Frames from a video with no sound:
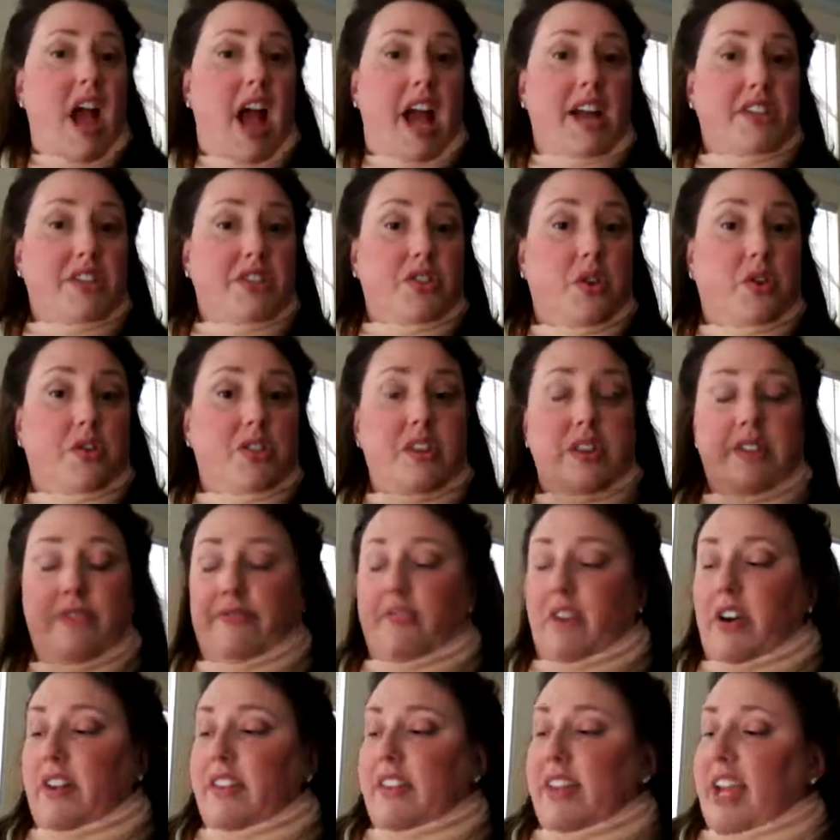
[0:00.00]
I just hold it in
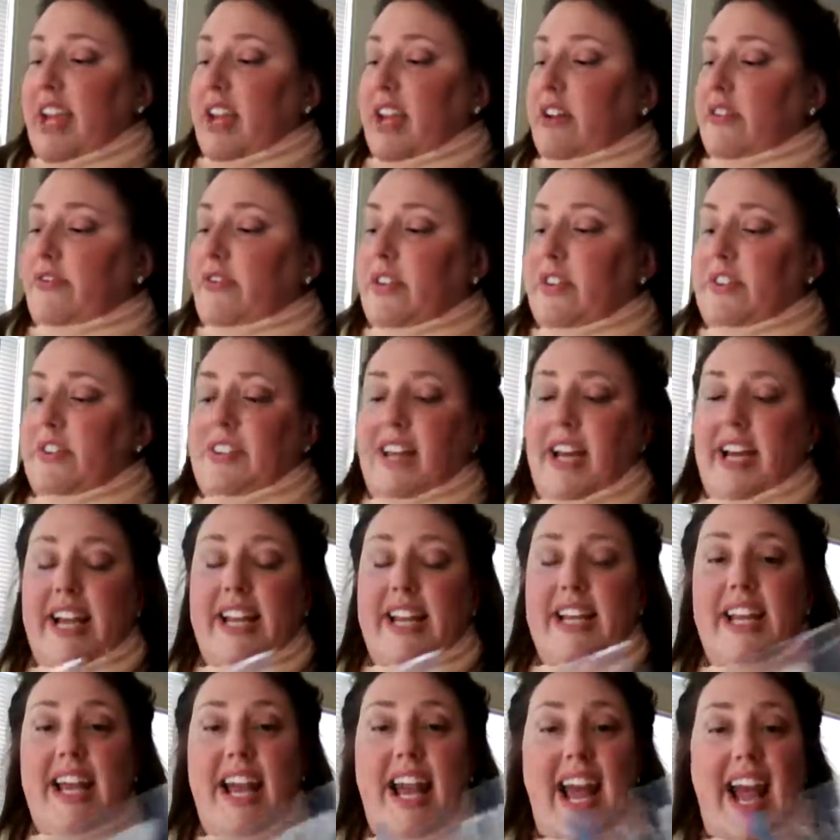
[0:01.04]
front of the heater for a
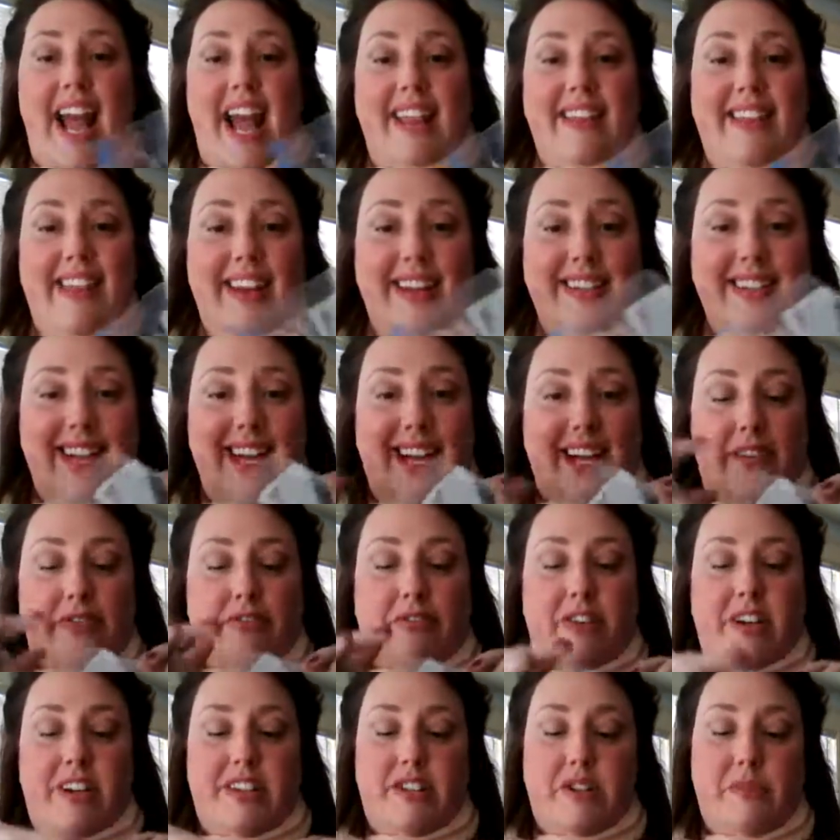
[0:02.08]
second, and then I take a
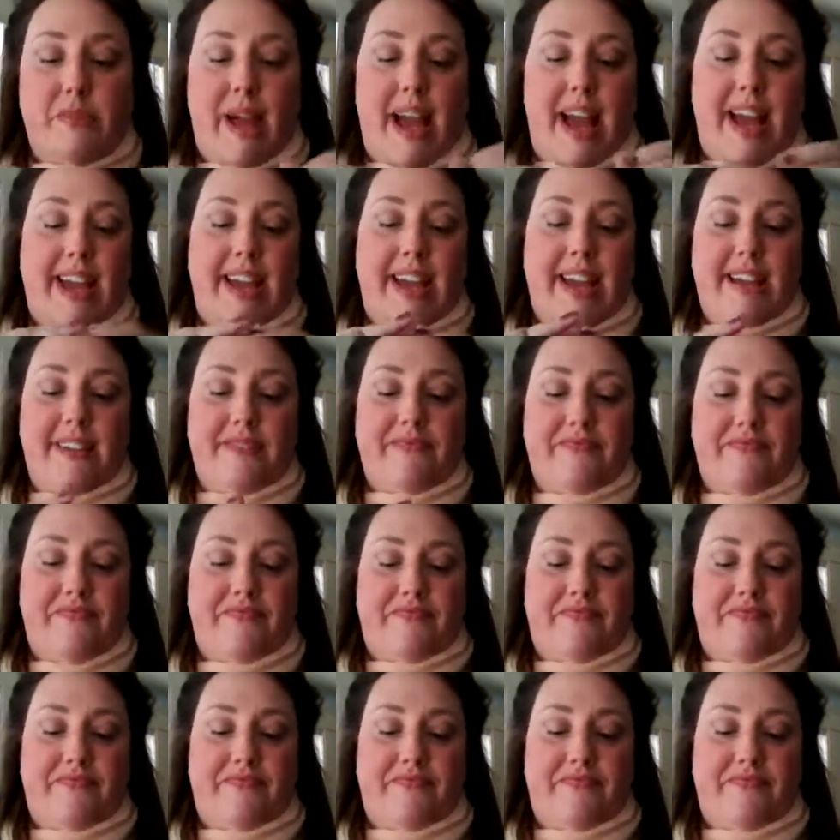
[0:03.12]
freezer baggie